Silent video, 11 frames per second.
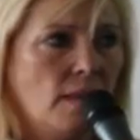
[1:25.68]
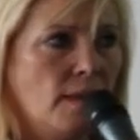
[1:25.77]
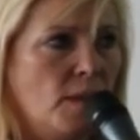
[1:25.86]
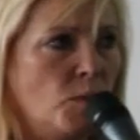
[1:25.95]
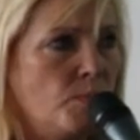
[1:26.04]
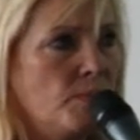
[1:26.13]

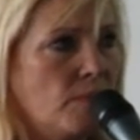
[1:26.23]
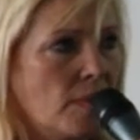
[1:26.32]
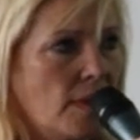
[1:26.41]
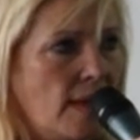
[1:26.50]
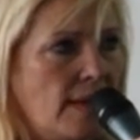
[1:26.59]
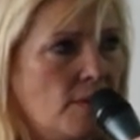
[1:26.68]

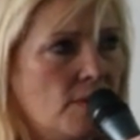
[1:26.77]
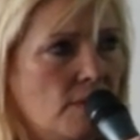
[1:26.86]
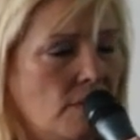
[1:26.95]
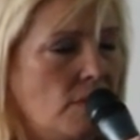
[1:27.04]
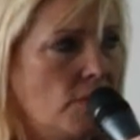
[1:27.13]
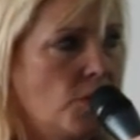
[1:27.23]
And
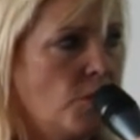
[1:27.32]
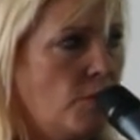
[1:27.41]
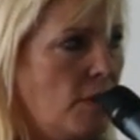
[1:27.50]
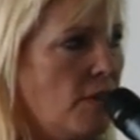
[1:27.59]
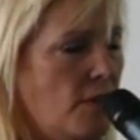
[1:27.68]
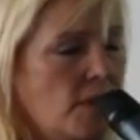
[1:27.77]
sort
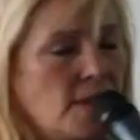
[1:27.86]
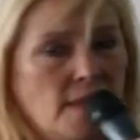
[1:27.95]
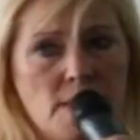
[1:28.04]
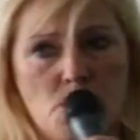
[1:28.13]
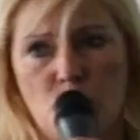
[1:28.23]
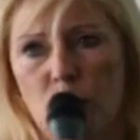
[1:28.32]
of the 30
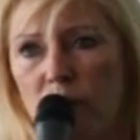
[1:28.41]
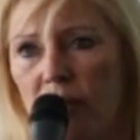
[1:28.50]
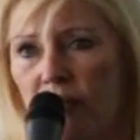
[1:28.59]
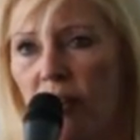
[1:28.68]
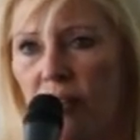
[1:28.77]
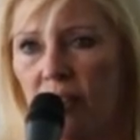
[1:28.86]
years between
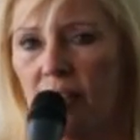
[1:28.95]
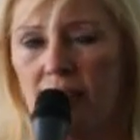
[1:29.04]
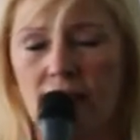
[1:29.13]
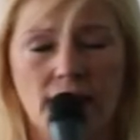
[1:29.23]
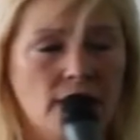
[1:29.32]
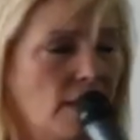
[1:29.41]
my father
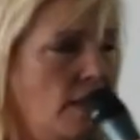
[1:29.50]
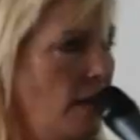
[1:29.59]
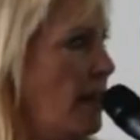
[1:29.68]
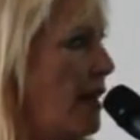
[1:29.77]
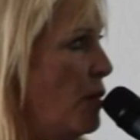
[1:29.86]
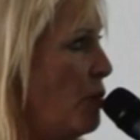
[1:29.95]
dying
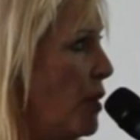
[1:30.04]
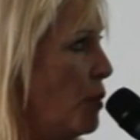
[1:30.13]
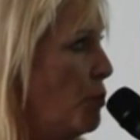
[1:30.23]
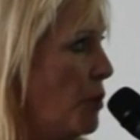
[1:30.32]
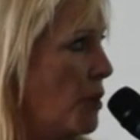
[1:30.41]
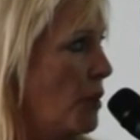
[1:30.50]
and my
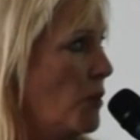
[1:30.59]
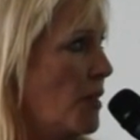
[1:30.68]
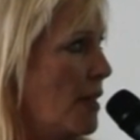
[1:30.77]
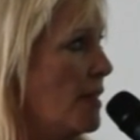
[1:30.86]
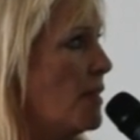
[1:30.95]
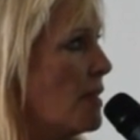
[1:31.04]
own
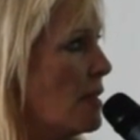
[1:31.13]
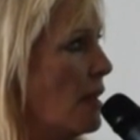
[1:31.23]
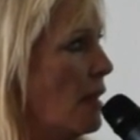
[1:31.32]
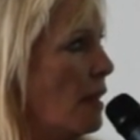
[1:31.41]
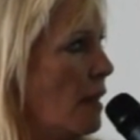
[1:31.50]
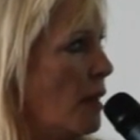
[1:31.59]
prognosis,
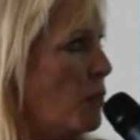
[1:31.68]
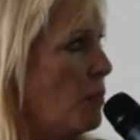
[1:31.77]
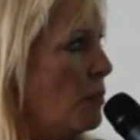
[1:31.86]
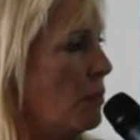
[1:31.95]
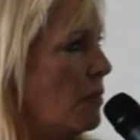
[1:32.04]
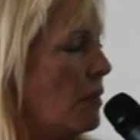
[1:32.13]

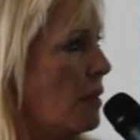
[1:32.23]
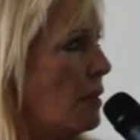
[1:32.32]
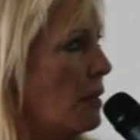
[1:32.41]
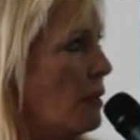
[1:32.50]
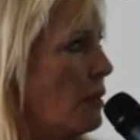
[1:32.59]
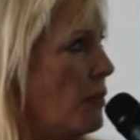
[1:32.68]

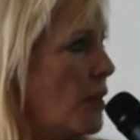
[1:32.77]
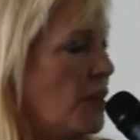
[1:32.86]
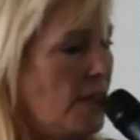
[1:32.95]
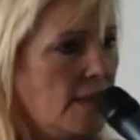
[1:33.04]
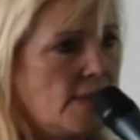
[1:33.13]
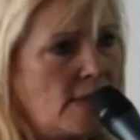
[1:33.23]

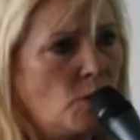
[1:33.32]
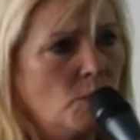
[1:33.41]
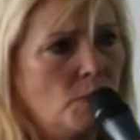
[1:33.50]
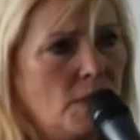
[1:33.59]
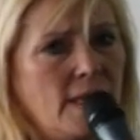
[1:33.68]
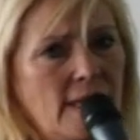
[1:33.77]
30 years, I
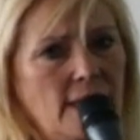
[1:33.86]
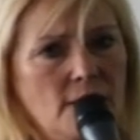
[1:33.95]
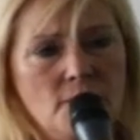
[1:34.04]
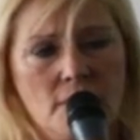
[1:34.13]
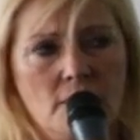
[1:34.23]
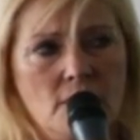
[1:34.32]
couldn't
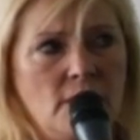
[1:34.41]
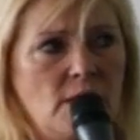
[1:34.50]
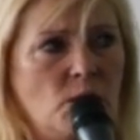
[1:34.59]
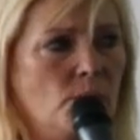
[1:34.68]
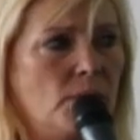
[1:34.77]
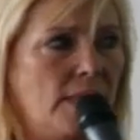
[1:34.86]
believe that there
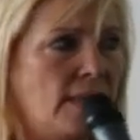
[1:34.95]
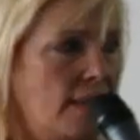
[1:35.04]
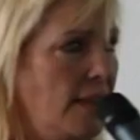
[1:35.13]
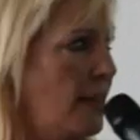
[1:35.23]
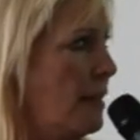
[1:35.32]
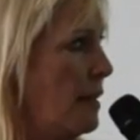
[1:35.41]
hadn't been
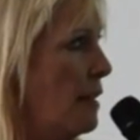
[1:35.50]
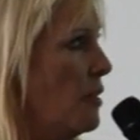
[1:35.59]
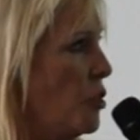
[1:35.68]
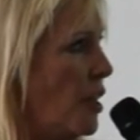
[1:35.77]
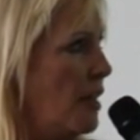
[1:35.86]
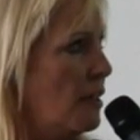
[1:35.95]
any
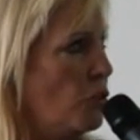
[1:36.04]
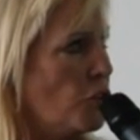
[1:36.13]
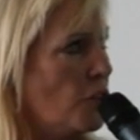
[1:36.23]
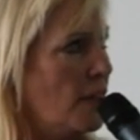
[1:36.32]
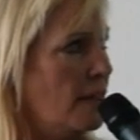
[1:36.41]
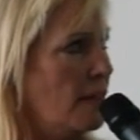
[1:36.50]

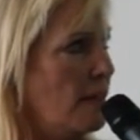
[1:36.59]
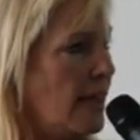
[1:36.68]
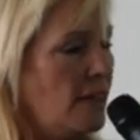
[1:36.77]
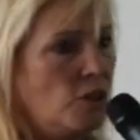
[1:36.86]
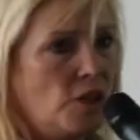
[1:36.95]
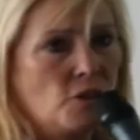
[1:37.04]
change in
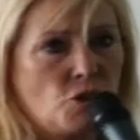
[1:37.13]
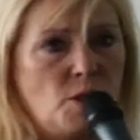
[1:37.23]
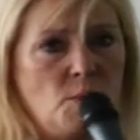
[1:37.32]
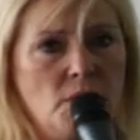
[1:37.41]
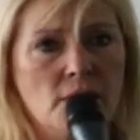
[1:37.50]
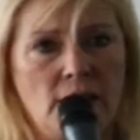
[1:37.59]
the
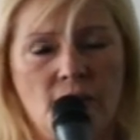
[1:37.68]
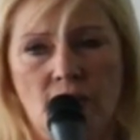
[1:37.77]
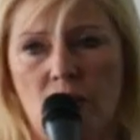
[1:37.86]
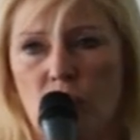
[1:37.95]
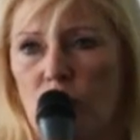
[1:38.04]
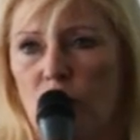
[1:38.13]
treatment, other
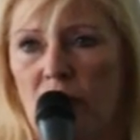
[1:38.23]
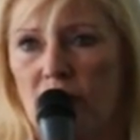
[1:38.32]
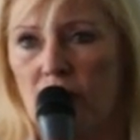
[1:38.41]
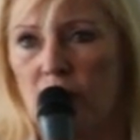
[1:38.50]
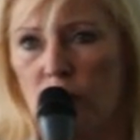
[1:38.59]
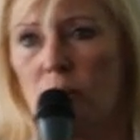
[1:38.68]
than the treatment
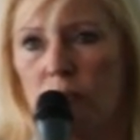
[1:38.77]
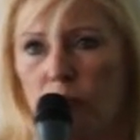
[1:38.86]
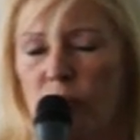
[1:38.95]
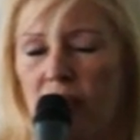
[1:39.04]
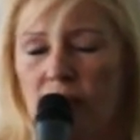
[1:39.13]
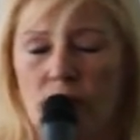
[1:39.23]
my father
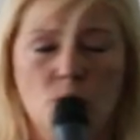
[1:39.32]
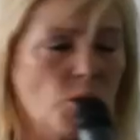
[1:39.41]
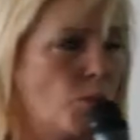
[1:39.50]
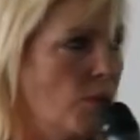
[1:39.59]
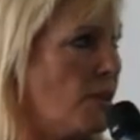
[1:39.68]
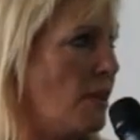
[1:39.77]
was given,
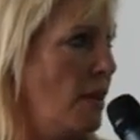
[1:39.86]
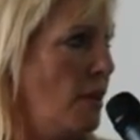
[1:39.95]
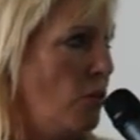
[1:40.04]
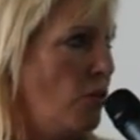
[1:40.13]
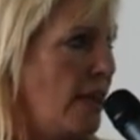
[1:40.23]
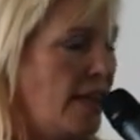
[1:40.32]
which was
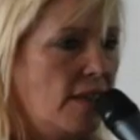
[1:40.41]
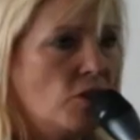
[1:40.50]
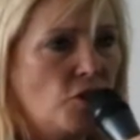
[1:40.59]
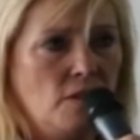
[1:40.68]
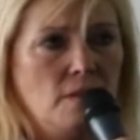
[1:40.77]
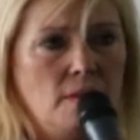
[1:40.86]

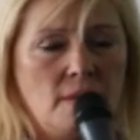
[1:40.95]
radiation,